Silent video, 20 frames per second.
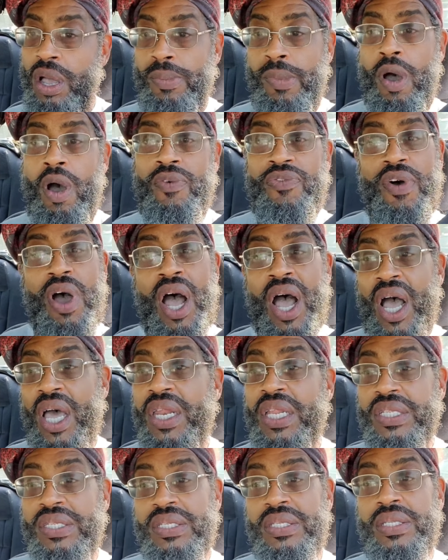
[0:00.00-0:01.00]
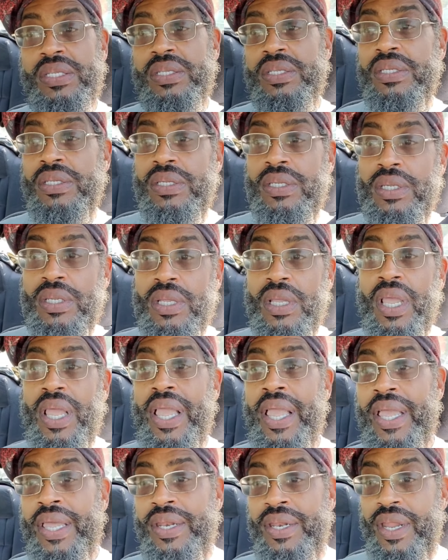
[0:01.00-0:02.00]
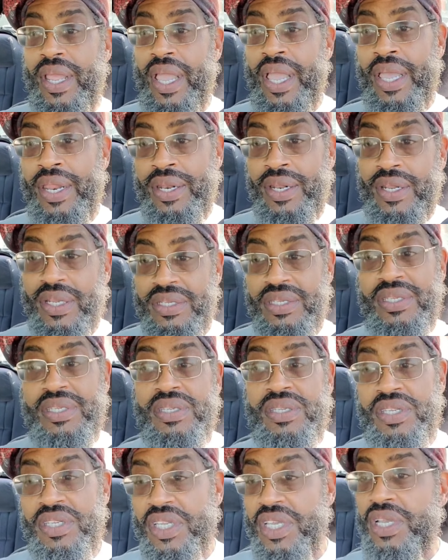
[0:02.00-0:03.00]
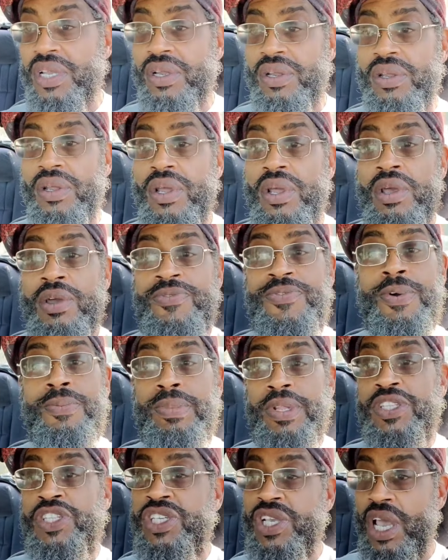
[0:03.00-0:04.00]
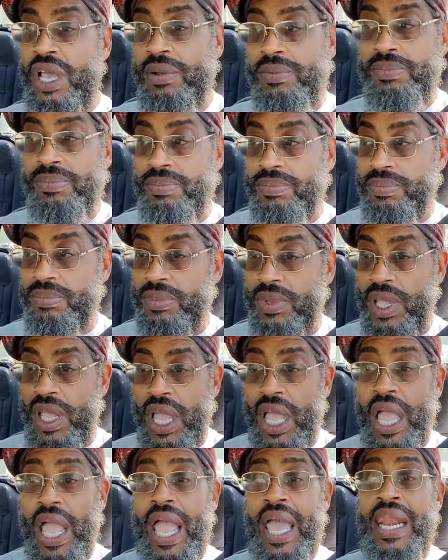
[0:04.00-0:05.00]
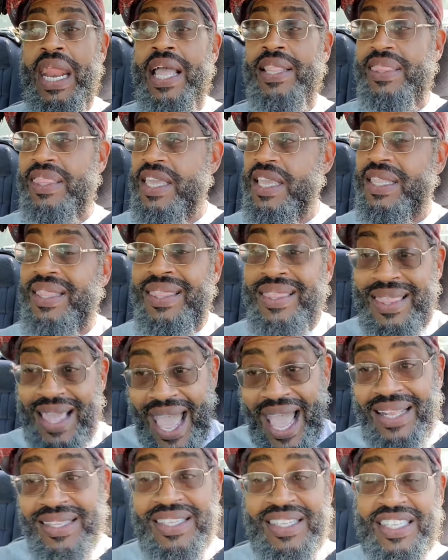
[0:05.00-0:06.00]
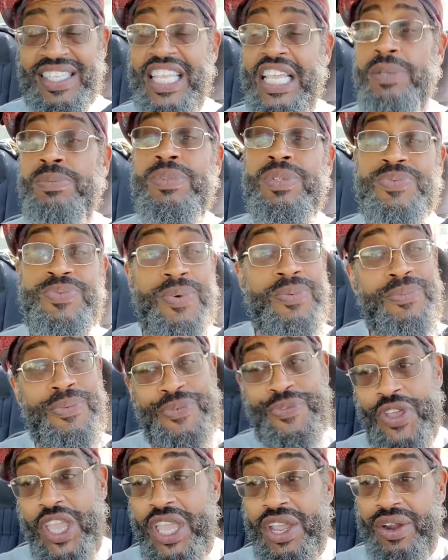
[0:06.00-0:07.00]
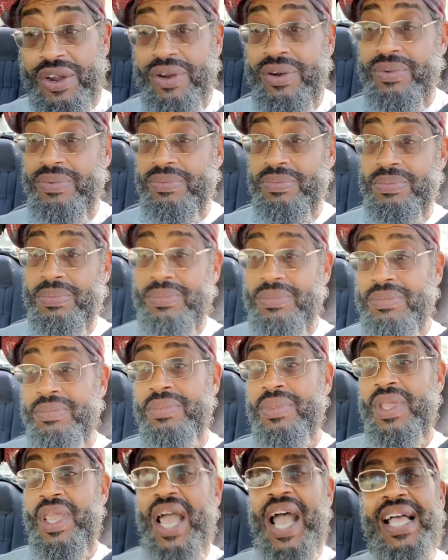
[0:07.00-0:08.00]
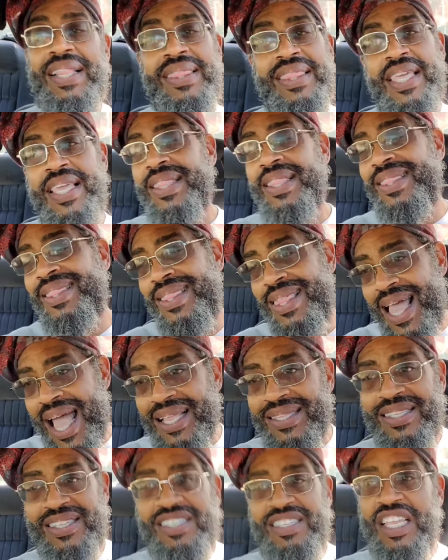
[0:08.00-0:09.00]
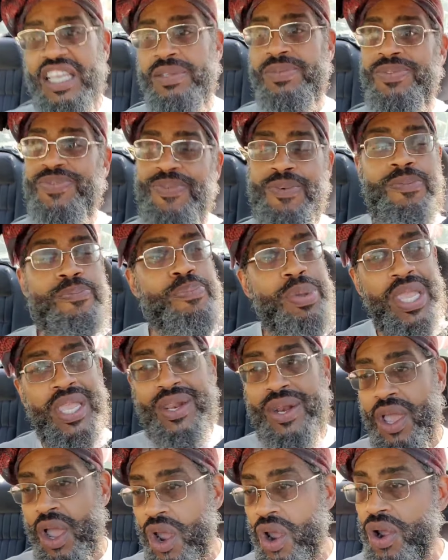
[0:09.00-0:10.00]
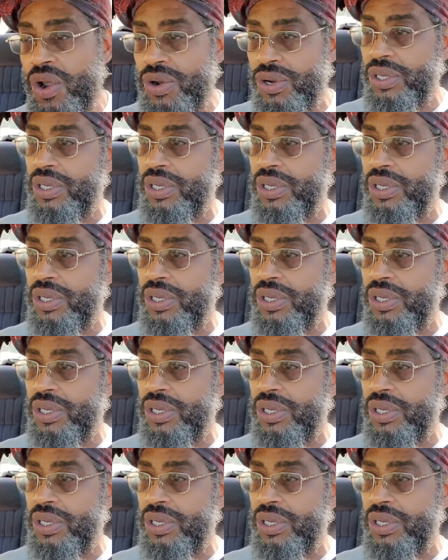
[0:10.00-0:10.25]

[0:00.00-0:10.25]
off honest and and sincere from the jump. And I think that stems from fear. I think that stems from being hurt.